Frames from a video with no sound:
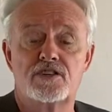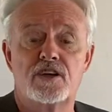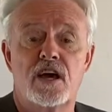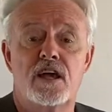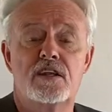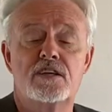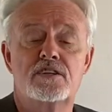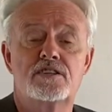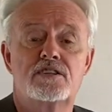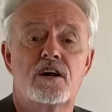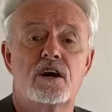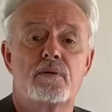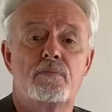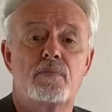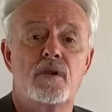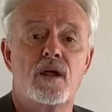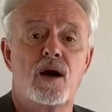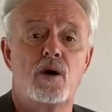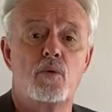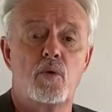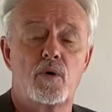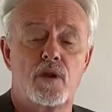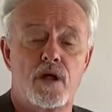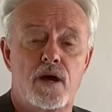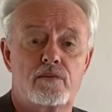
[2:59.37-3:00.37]
Anytime that I
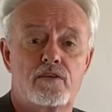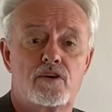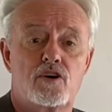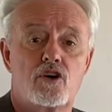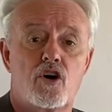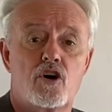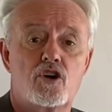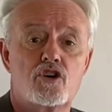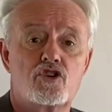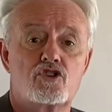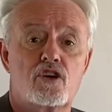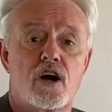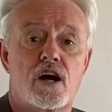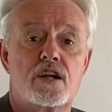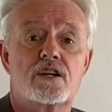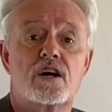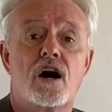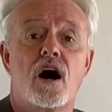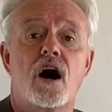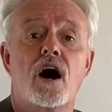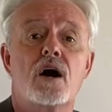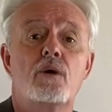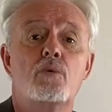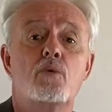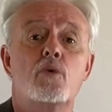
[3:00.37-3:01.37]
want to have a contract,
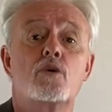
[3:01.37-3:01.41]
I will